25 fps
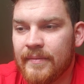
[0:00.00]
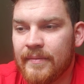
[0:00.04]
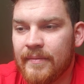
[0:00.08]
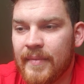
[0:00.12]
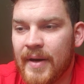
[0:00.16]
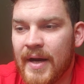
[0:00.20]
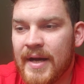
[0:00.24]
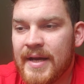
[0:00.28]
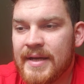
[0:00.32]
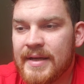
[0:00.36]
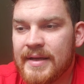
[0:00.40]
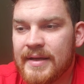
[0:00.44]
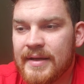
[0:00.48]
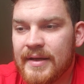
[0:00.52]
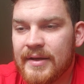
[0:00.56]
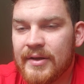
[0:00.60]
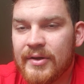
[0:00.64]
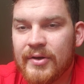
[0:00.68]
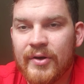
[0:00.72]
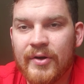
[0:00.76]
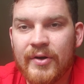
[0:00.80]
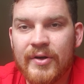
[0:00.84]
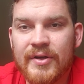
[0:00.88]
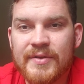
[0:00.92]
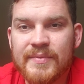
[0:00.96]
My
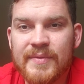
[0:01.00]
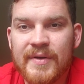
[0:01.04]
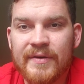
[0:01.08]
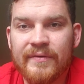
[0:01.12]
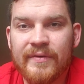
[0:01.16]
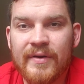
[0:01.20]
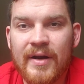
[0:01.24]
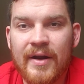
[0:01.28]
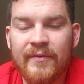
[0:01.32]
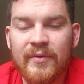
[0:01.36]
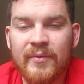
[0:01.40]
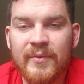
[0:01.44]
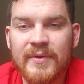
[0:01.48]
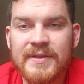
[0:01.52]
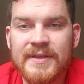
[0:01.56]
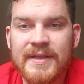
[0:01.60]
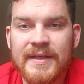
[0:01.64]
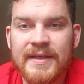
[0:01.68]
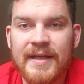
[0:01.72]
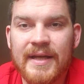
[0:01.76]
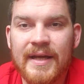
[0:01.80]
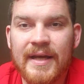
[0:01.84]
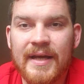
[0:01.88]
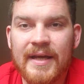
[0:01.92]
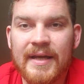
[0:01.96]
encouragement for everyone
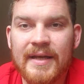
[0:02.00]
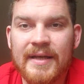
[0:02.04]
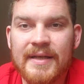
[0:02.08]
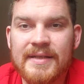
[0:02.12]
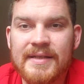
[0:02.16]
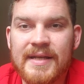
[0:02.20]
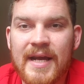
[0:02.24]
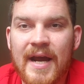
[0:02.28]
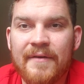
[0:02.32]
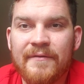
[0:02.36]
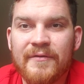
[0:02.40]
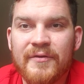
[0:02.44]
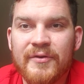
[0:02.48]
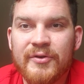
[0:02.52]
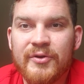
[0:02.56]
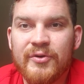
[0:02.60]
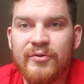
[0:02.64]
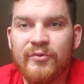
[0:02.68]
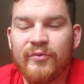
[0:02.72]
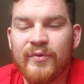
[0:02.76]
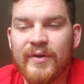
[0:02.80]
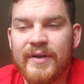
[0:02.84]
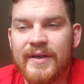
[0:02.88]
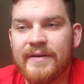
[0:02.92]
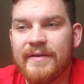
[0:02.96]
today is, after
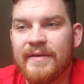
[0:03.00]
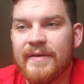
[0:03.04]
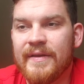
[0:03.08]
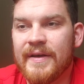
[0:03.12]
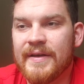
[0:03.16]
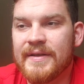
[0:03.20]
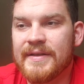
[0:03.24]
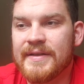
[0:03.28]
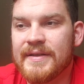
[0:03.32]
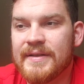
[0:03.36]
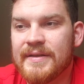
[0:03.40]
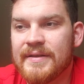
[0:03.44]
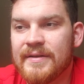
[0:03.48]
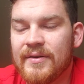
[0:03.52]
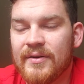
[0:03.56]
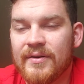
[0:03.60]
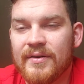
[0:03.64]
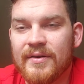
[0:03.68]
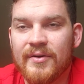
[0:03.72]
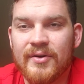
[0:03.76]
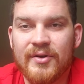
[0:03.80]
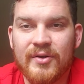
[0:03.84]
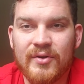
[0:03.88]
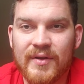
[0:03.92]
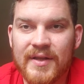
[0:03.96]
you read this
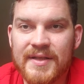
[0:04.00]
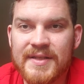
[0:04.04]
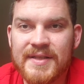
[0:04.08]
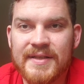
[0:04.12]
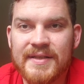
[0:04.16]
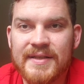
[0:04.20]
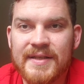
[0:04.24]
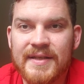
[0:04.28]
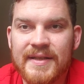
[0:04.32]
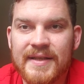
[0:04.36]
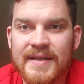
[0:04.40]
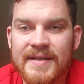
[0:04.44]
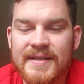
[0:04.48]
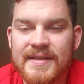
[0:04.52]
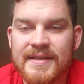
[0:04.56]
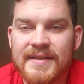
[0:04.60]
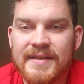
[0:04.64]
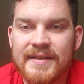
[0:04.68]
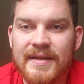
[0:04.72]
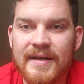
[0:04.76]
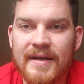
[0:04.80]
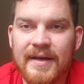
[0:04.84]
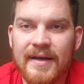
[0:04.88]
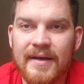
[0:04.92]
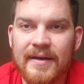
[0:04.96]
or you listen to
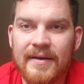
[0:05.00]
this